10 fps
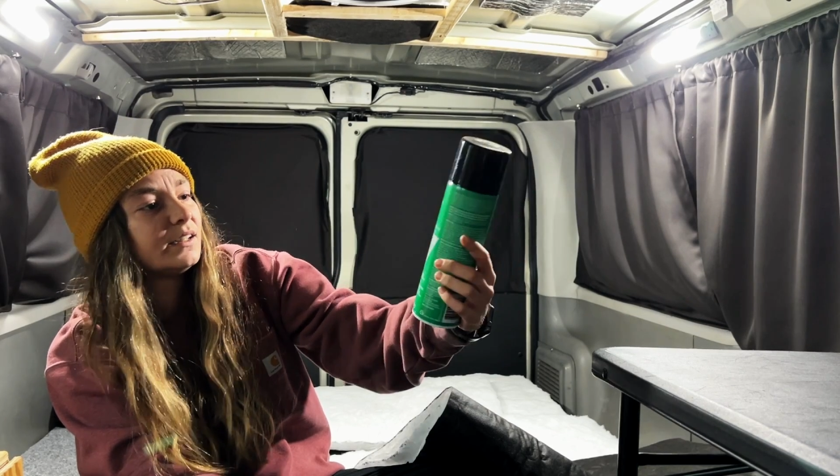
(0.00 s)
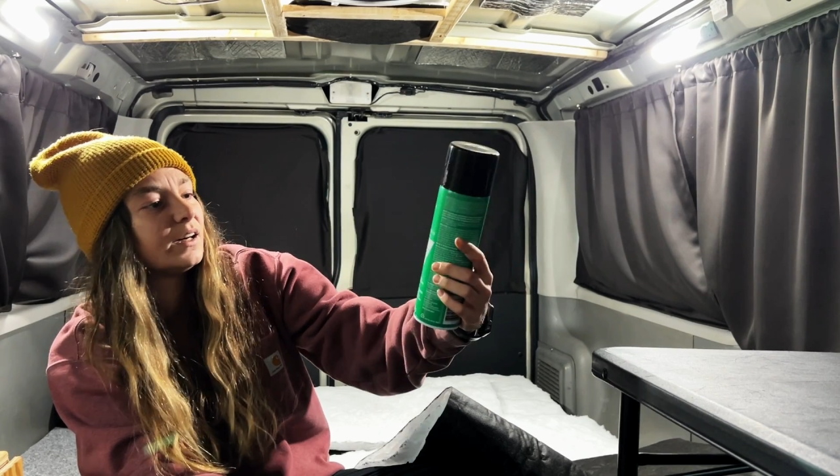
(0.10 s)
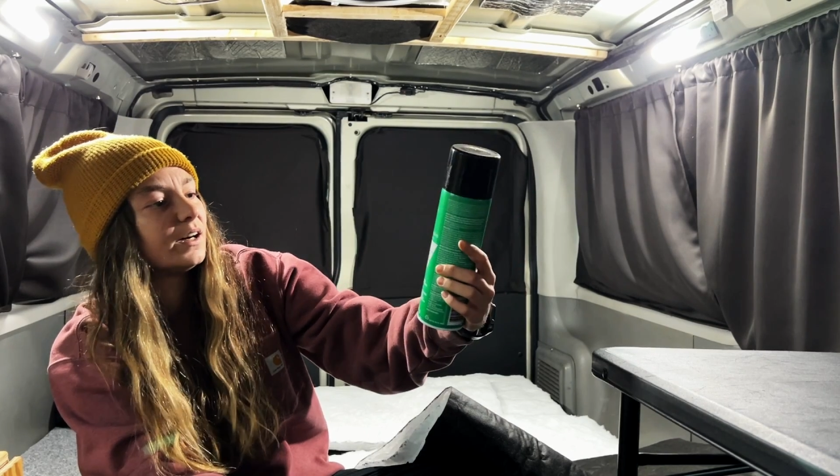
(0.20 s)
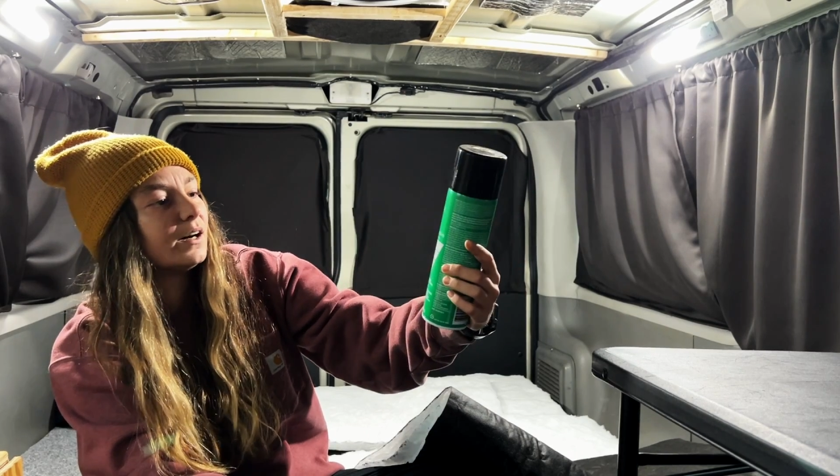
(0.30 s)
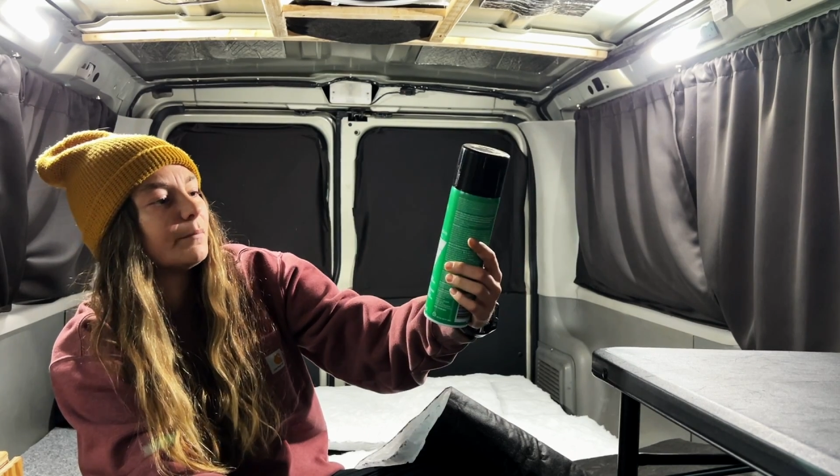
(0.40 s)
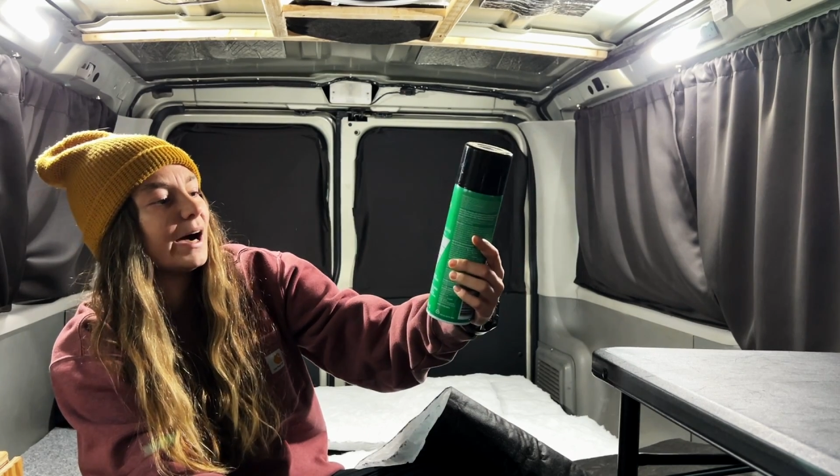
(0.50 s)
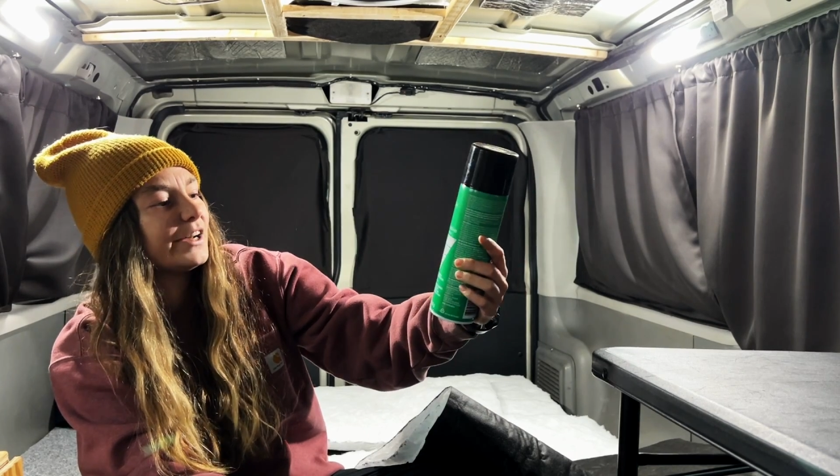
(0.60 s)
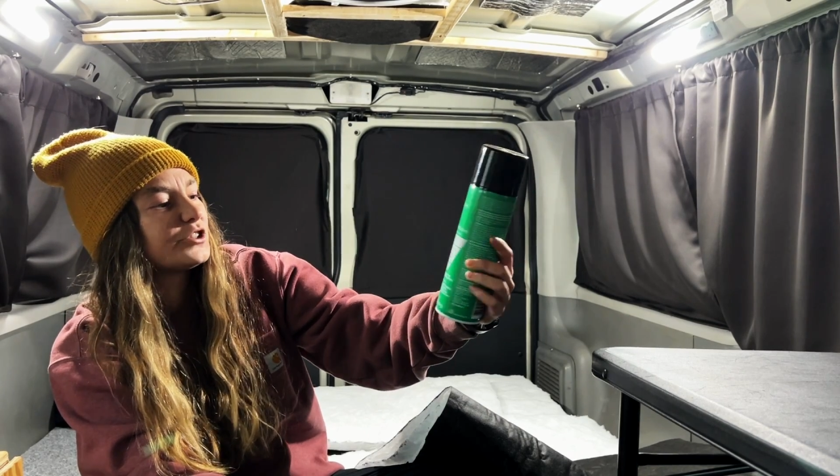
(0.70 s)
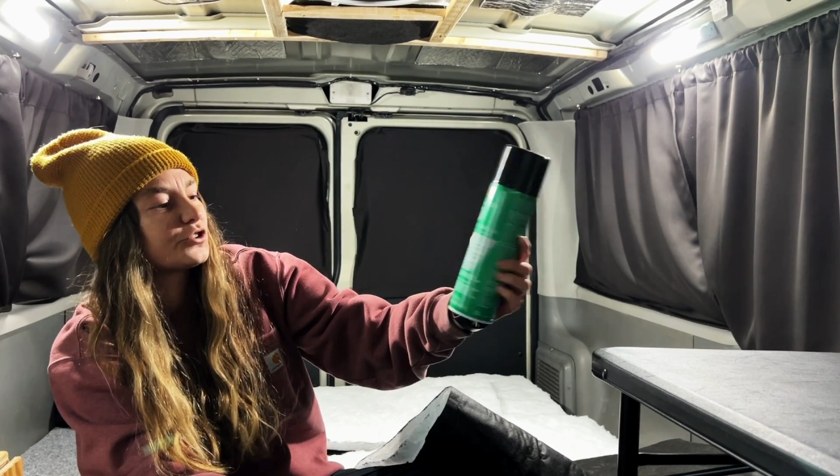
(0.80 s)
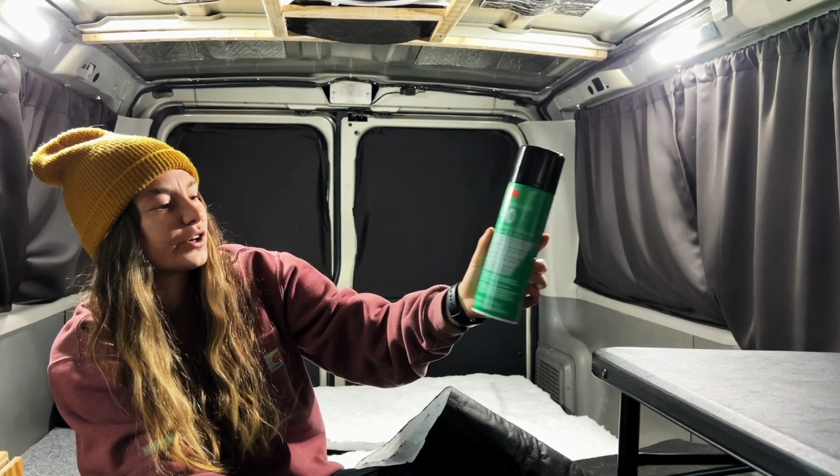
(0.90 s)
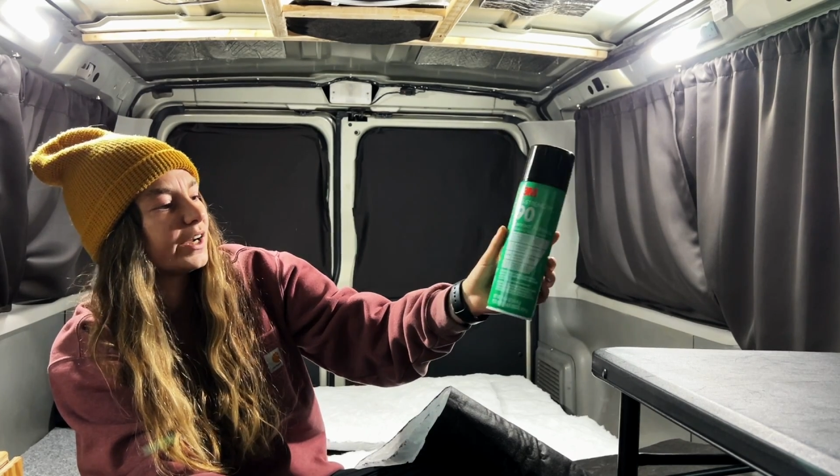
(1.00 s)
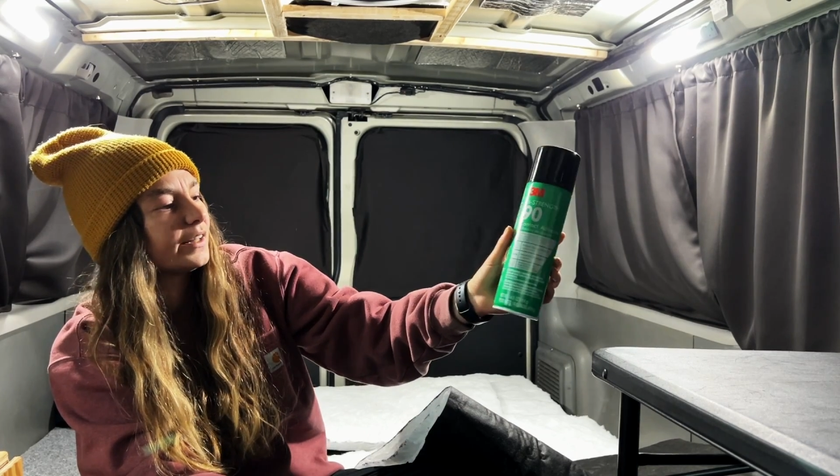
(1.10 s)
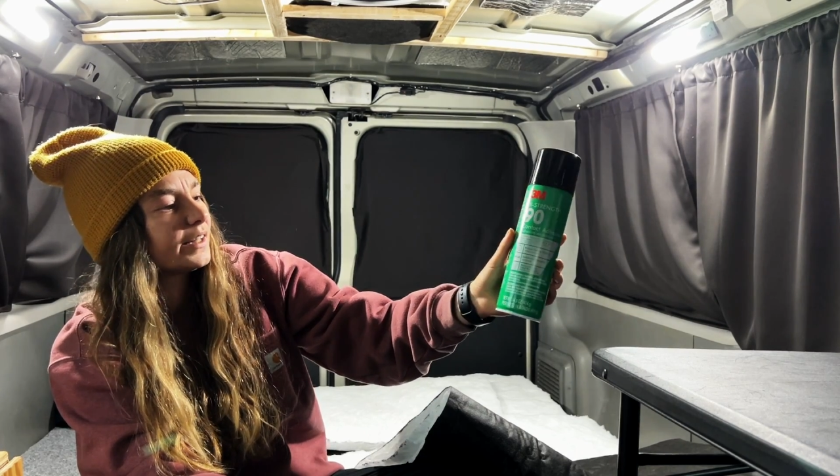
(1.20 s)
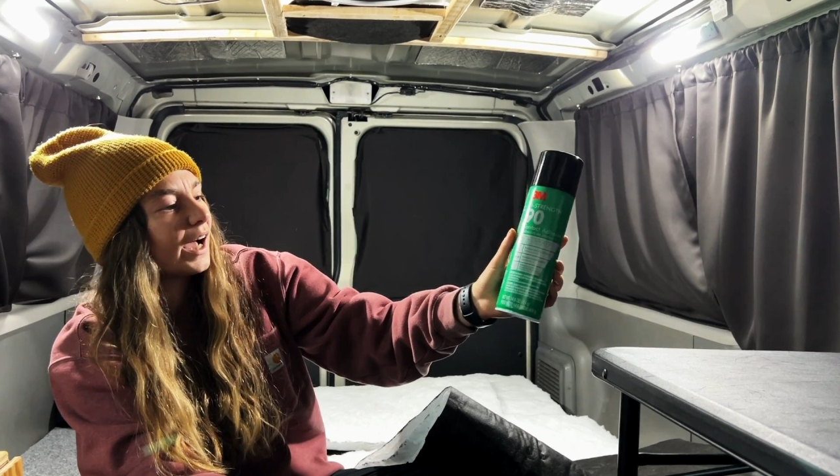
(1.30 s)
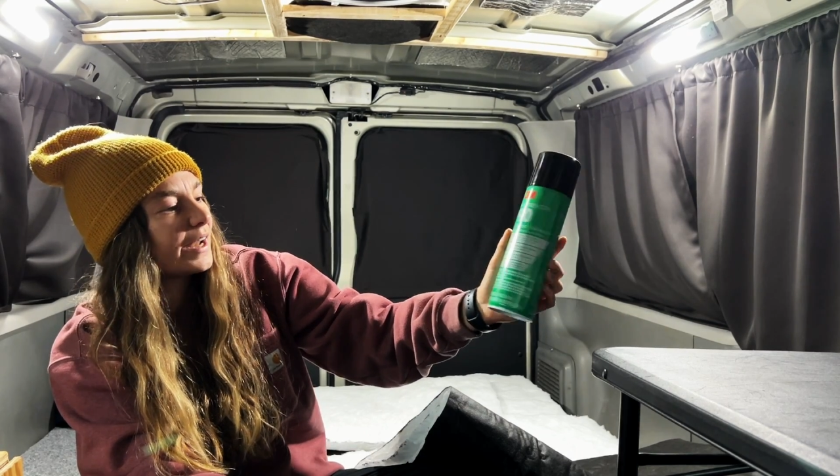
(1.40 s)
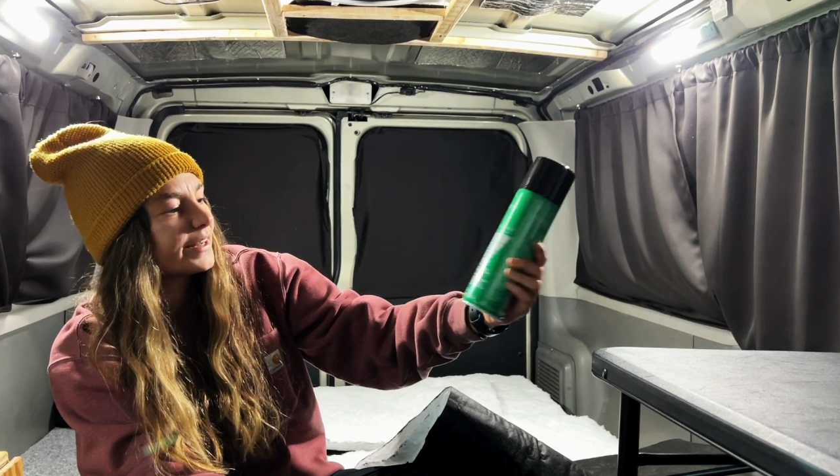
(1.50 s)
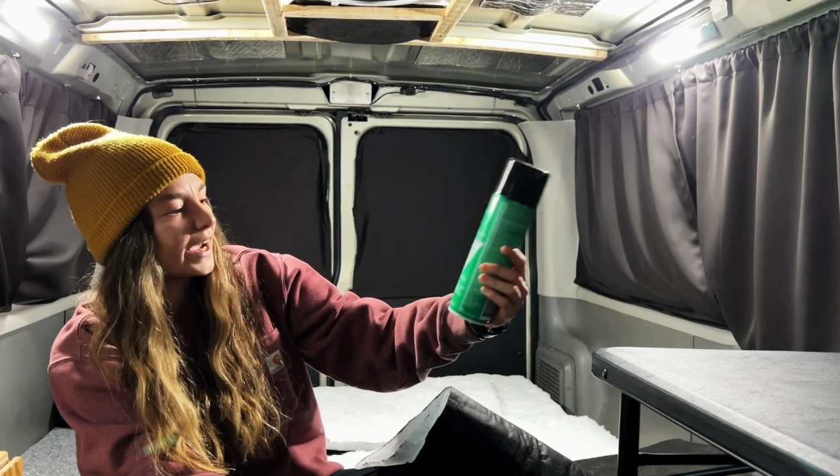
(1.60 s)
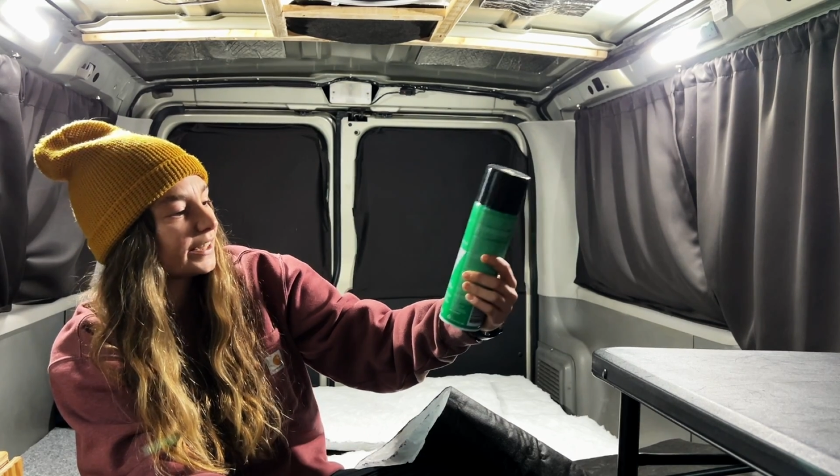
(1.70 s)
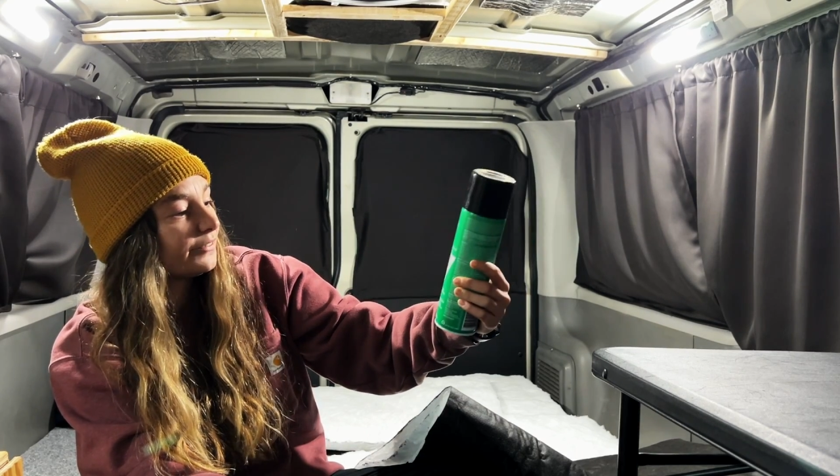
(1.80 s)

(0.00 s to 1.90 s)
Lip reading: high strength contact